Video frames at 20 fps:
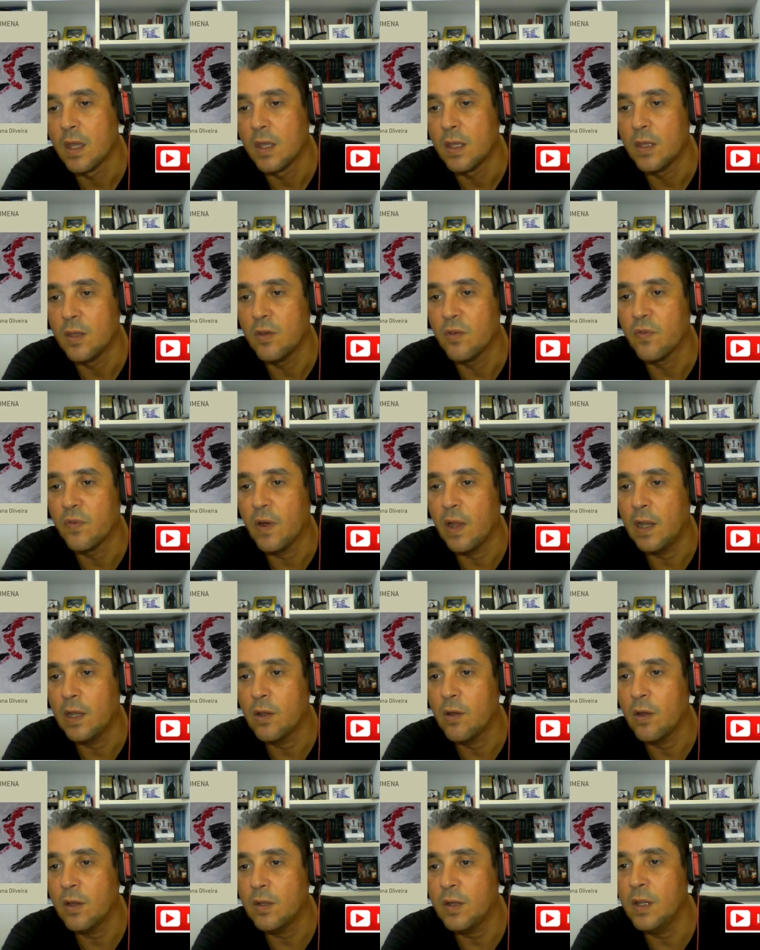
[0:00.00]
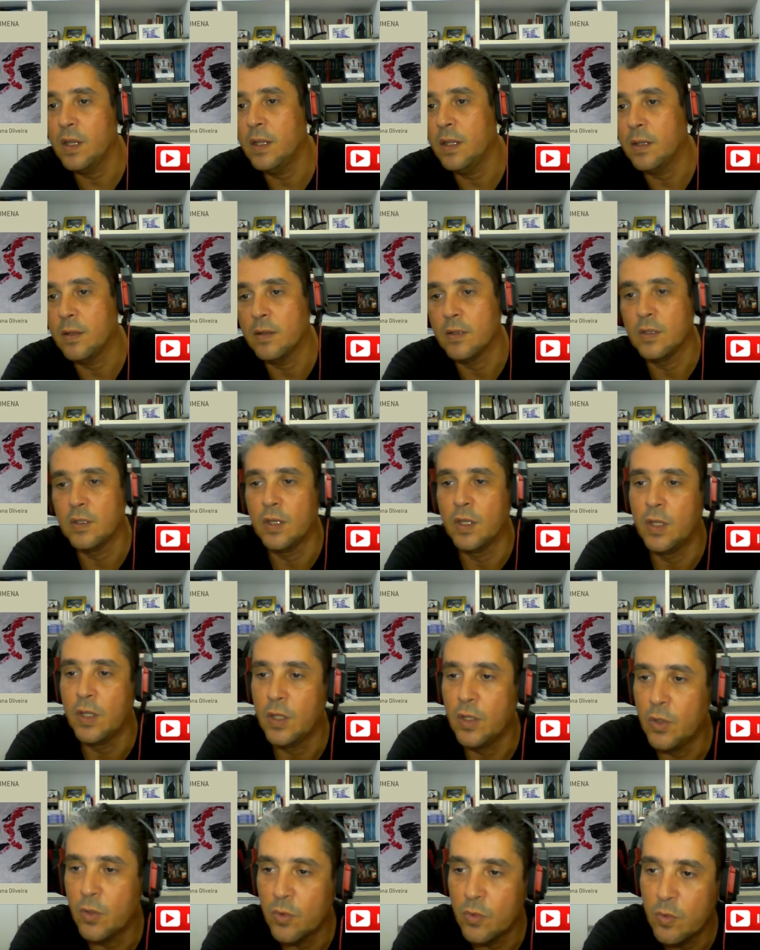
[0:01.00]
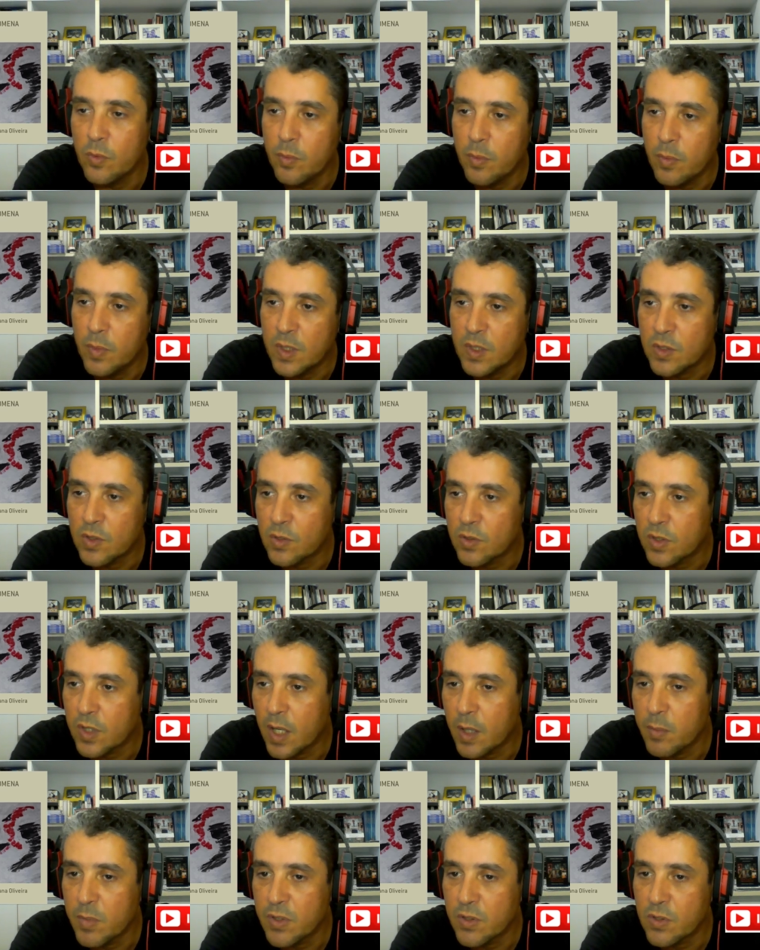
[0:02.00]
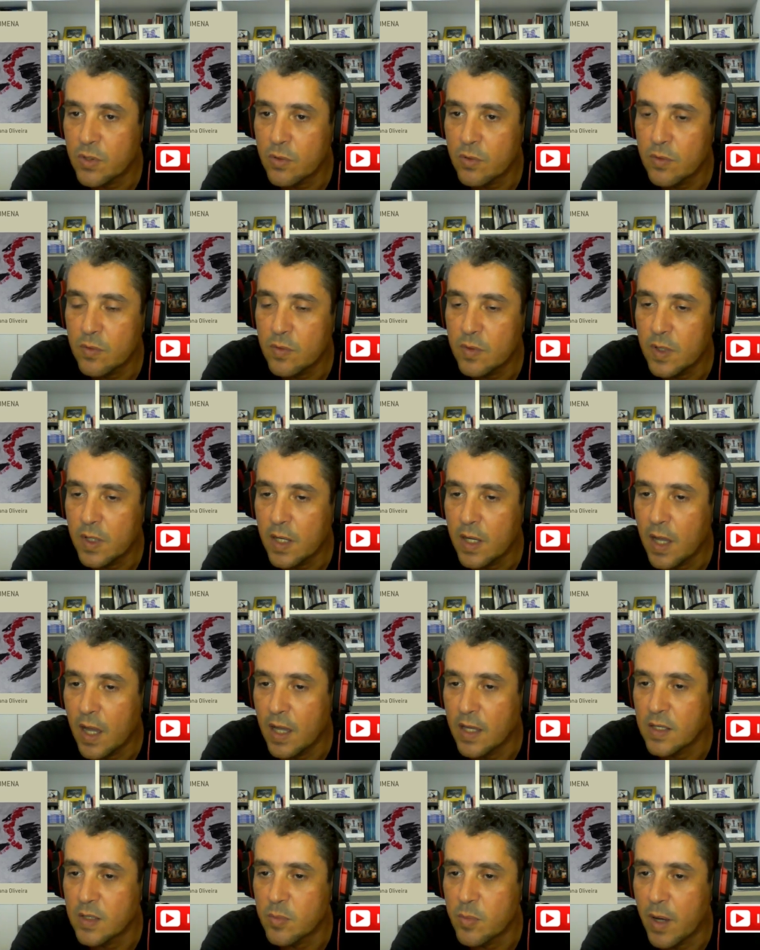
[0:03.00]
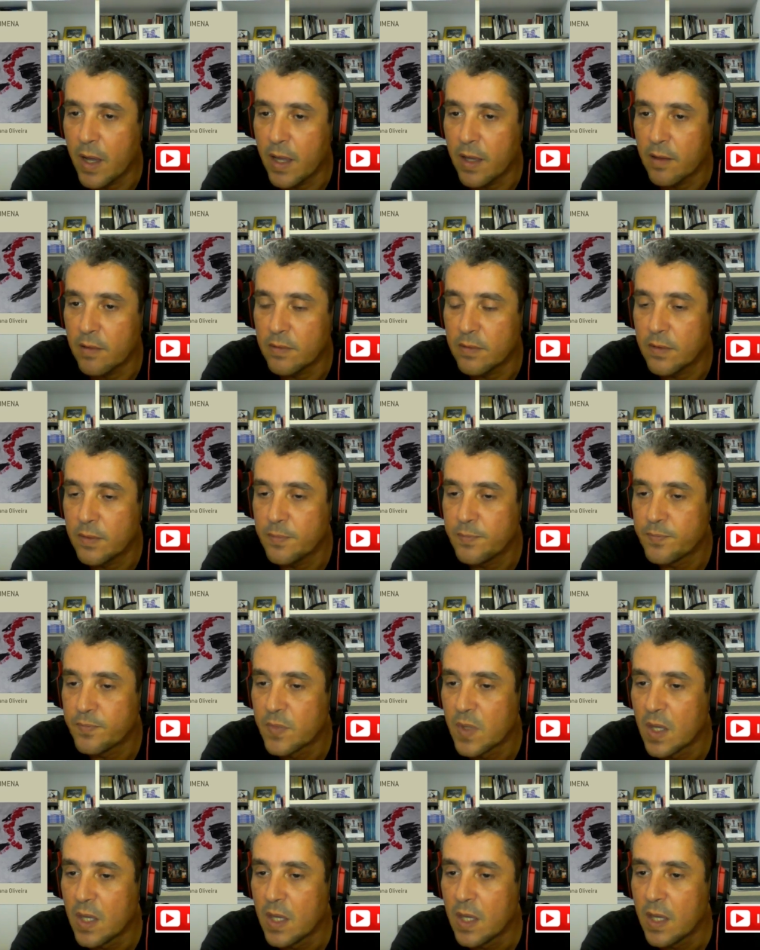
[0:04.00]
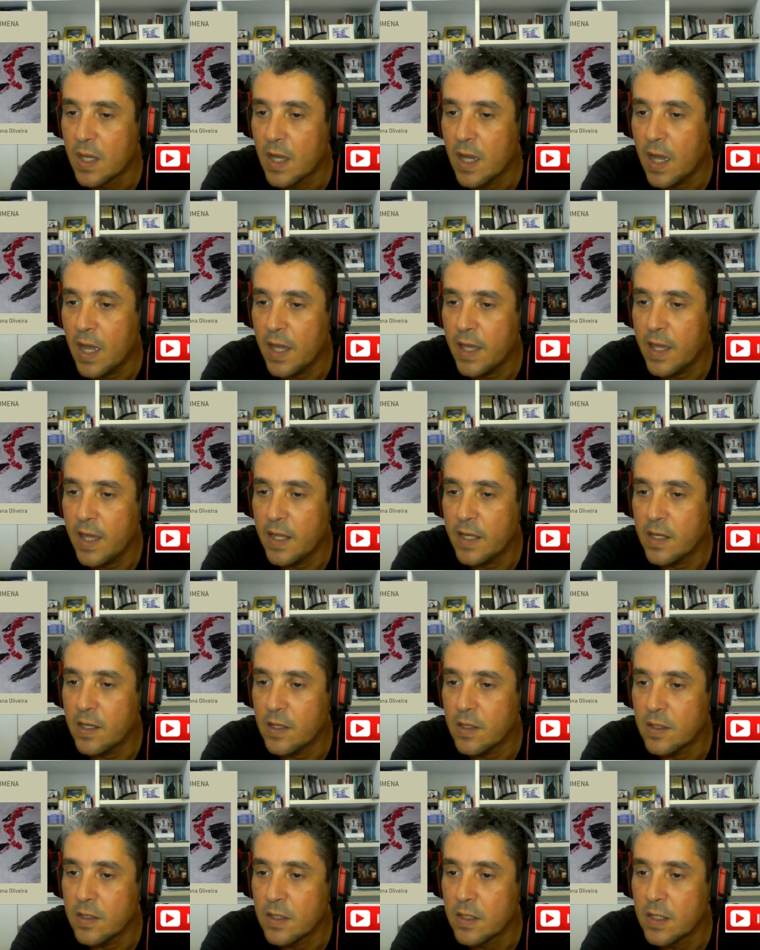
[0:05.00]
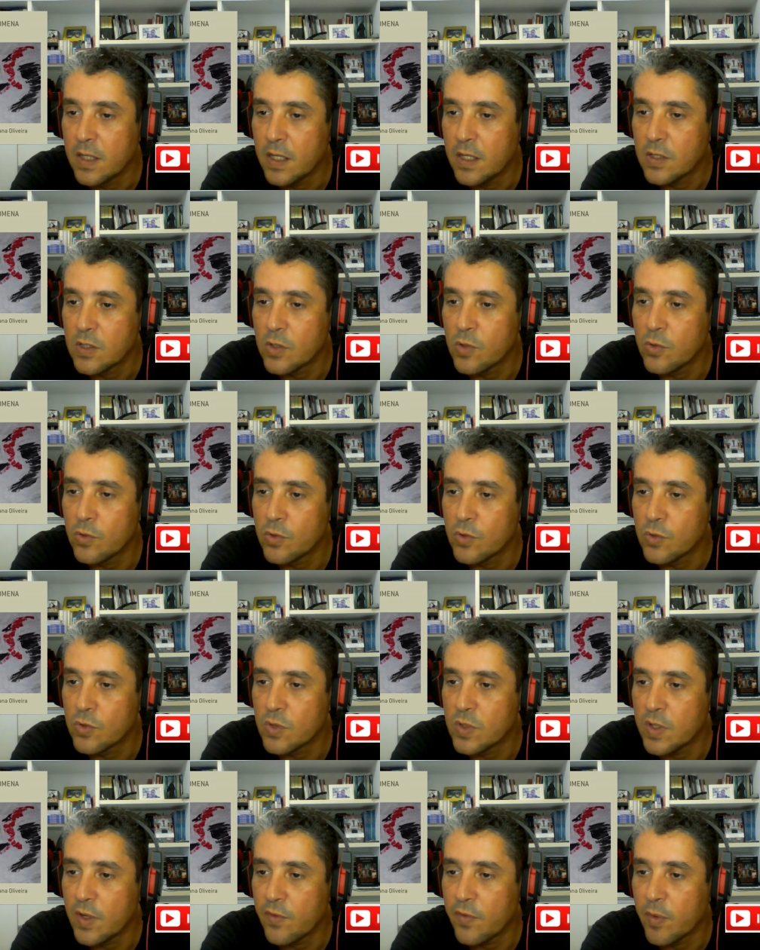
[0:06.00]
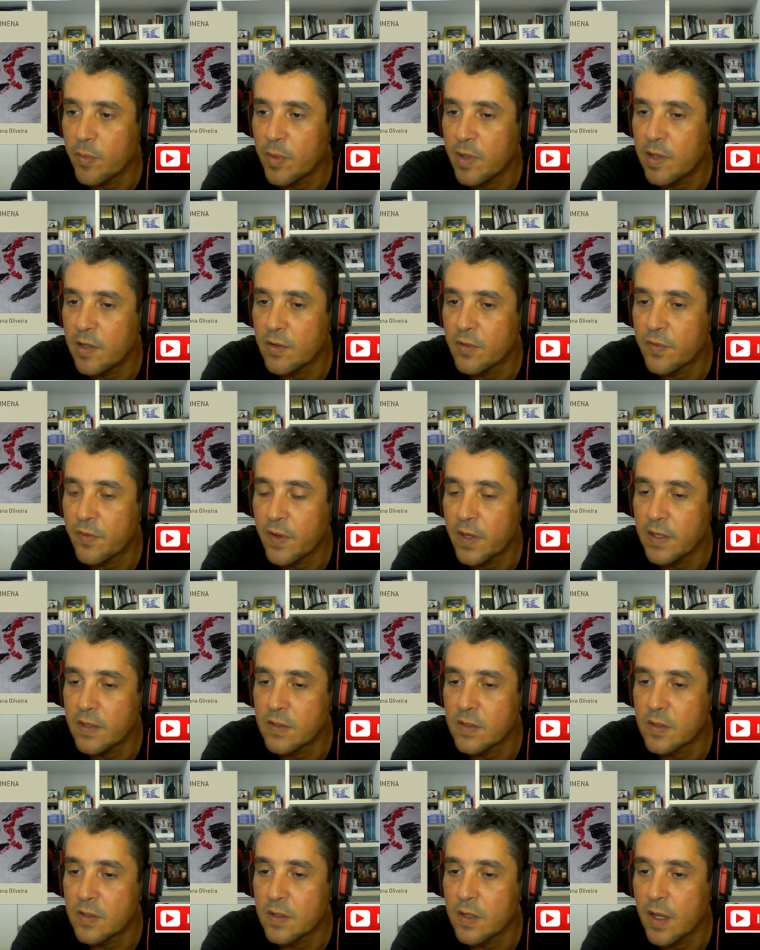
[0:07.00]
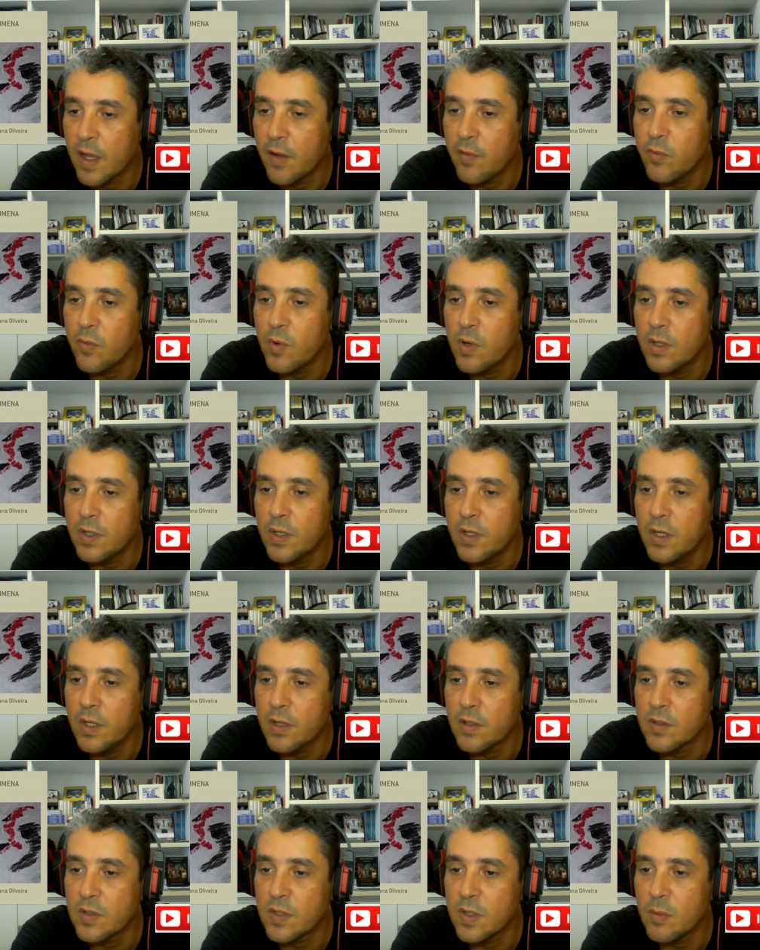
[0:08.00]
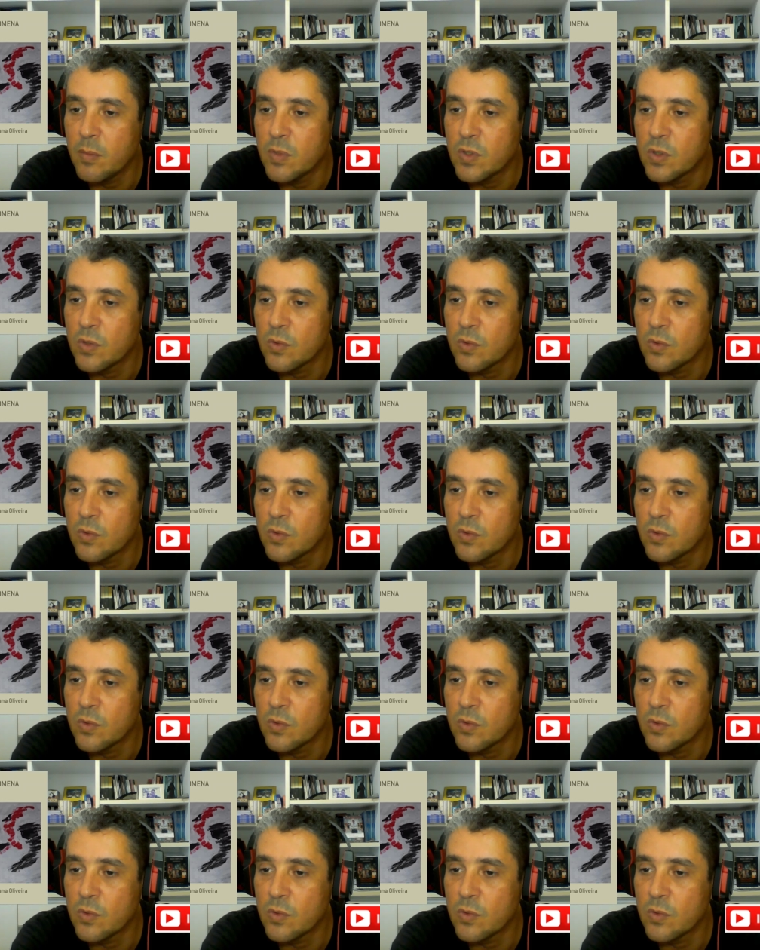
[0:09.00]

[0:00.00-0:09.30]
"You finally got in, and you, Mr. Tamerson," I smiled. "Hi, Eddie. It's good to see a familiar face. Everyone here seems